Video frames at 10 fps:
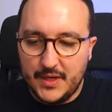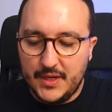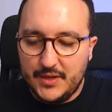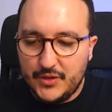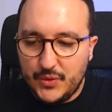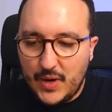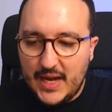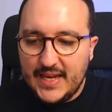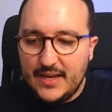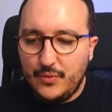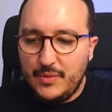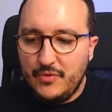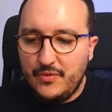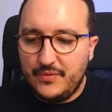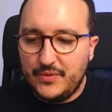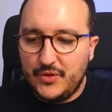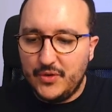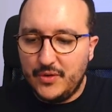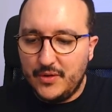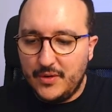So I can remove
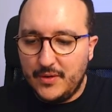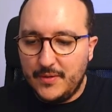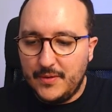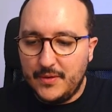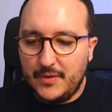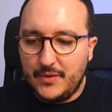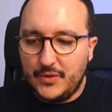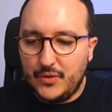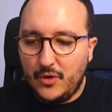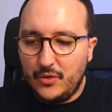all